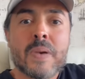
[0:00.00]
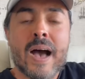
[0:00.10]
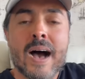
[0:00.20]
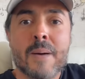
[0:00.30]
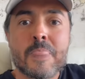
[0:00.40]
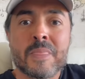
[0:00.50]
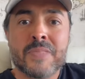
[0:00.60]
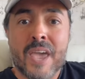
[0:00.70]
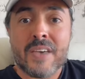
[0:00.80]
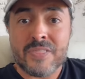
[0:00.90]
uh,
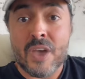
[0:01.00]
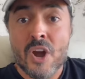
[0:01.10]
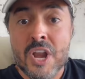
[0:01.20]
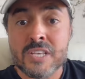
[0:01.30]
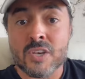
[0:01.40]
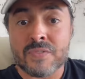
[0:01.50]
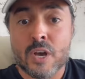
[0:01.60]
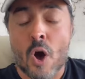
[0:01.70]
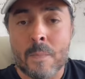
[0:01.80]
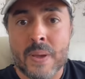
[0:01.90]
the, the earnings of the
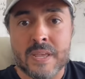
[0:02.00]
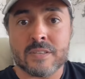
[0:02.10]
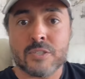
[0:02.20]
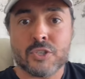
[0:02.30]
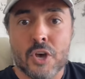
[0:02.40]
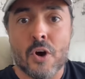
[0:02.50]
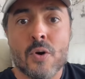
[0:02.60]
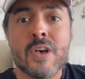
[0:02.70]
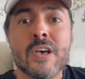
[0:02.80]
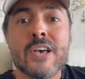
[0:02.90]
company.
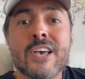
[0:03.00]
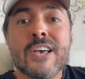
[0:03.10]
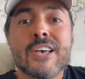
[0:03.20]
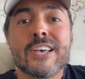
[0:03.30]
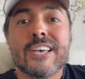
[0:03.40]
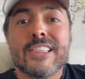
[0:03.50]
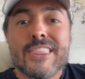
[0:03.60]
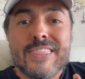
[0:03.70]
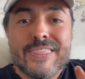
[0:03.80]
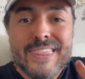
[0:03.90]
So
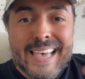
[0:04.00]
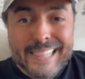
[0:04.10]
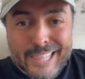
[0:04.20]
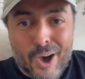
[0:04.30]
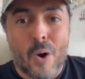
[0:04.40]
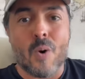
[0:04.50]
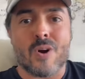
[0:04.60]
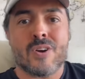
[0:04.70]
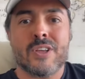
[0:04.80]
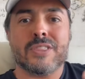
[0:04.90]
the
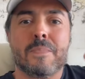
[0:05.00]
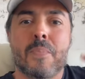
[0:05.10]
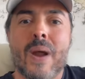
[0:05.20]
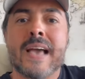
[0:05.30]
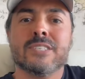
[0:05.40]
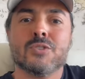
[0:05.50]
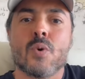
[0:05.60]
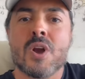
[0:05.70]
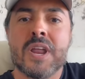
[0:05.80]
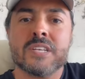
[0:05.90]
lower the price
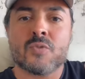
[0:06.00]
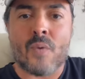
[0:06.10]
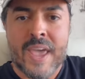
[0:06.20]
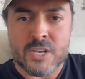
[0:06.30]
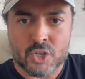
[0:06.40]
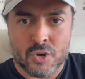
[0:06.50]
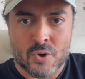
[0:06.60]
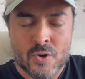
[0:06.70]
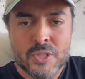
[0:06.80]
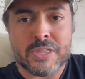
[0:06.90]
to earnings
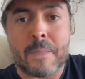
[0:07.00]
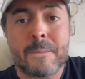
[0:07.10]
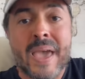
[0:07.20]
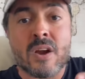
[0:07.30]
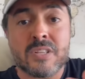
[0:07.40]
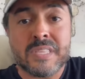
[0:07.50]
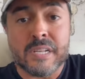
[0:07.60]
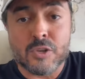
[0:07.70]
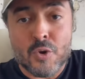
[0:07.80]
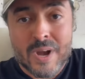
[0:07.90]
ratio, the better
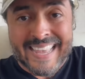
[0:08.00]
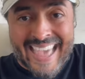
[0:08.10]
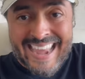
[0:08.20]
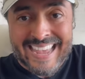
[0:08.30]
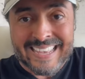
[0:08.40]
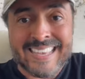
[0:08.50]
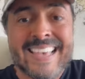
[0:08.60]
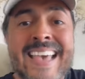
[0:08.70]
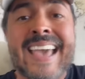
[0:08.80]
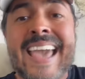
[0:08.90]
deal you're getting.
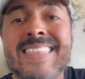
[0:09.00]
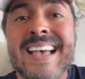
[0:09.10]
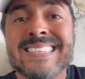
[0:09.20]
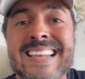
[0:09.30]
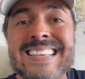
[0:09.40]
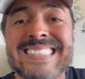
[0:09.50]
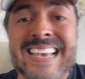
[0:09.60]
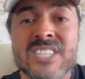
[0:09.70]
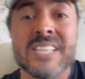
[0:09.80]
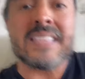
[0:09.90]
And that's an
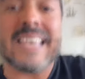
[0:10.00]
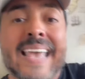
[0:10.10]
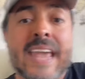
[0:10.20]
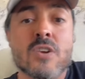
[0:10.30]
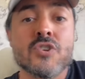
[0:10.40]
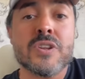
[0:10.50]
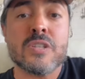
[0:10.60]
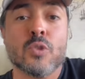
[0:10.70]
essential indicator you need